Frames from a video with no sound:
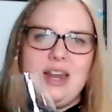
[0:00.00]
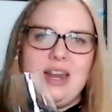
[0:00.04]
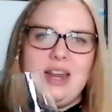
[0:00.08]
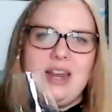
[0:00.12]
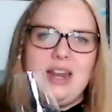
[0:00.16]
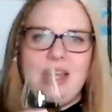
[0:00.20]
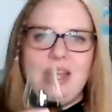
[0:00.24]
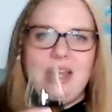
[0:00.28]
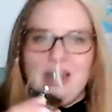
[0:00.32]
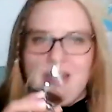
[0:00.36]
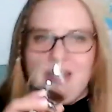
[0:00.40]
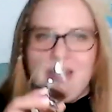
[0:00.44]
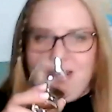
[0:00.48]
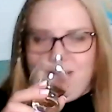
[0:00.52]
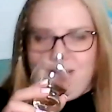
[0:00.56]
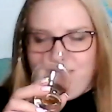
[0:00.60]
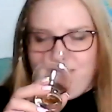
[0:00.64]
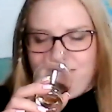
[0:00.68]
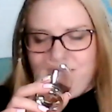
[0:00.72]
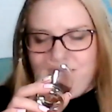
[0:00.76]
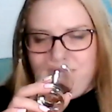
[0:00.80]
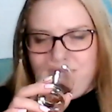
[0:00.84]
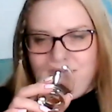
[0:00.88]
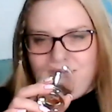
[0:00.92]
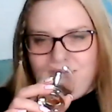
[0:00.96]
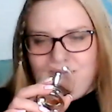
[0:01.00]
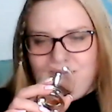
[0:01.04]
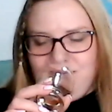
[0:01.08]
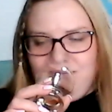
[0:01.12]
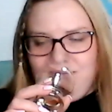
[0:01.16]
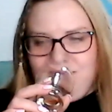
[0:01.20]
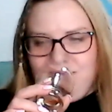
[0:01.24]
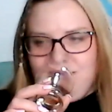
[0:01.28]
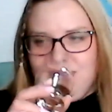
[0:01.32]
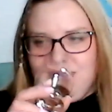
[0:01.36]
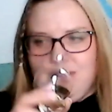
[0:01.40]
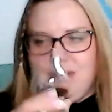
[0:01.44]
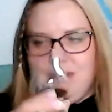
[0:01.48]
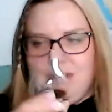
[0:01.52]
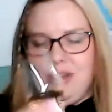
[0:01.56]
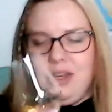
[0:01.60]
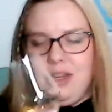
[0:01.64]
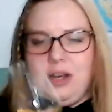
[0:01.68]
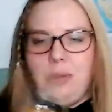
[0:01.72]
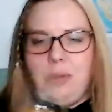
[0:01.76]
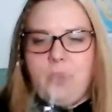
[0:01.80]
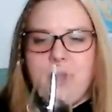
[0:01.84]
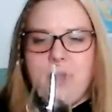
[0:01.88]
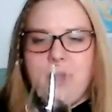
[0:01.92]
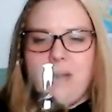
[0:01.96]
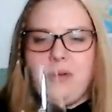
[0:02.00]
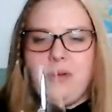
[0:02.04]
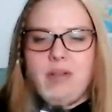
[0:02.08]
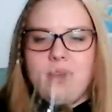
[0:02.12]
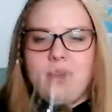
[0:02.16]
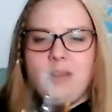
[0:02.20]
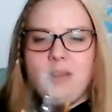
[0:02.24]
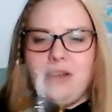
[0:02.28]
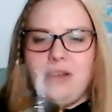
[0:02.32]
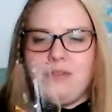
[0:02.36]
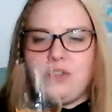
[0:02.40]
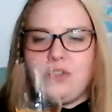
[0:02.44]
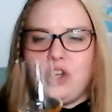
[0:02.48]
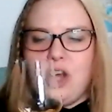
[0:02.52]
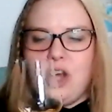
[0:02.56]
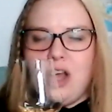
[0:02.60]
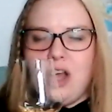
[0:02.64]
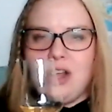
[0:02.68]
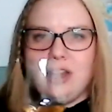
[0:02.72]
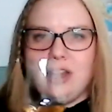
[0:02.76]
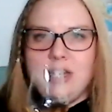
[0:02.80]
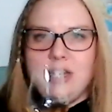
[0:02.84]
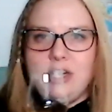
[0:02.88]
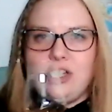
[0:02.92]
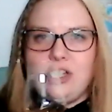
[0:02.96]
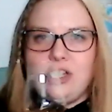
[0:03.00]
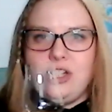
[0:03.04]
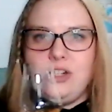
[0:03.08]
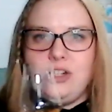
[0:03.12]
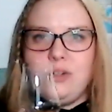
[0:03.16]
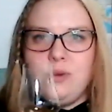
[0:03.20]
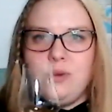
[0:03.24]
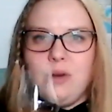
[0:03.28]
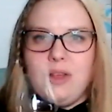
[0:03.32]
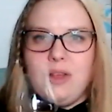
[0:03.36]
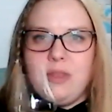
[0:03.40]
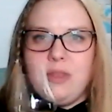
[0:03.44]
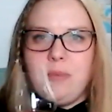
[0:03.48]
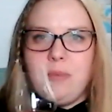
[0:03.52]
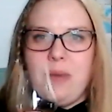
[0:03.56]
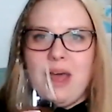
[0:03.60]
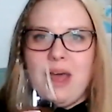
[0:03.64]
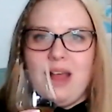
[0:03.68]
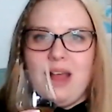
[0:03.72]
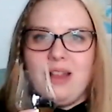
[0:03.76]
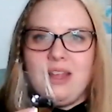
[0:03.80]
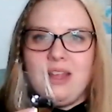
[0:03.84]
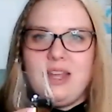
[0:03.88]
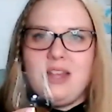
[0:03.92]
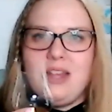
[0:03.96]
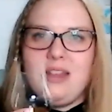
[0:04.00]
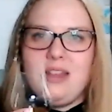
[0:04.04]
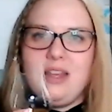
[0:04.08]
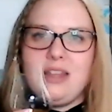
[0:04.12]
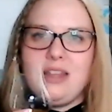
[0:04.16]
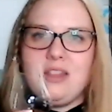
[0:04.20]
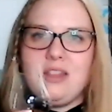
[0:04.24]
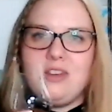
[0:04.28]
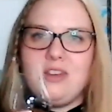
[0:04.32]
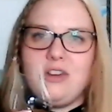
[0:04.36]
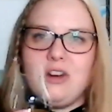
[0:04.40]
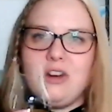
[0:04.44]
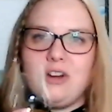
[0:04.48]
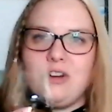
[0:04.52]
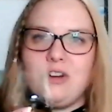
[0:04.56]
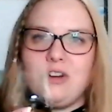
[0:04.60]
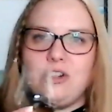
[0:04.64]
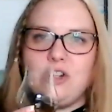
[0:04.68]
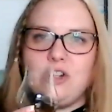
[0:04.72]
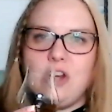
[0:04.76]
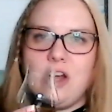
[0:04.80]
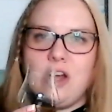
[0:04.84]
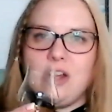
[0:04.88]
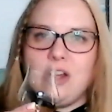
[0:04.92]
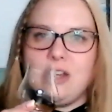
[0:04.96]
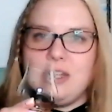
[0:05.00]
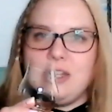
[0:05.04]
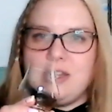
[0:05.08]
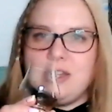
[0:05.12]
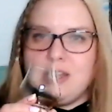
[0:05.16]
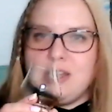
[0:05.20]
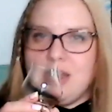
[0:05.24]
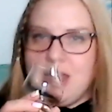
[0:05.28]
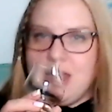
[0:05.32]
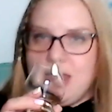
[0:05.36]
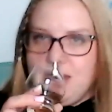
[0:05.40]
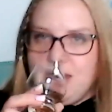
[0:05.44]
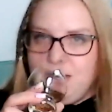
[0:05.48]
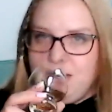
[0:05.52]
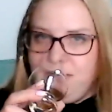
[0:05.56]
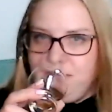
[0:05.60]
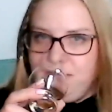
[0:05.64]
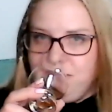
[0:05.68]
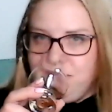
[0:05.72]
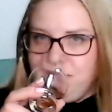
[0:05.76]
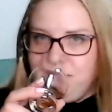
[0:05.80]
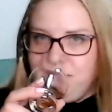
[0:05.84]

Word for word: like um, a little bit of chocolate too on the palate, like the darker chocolates again.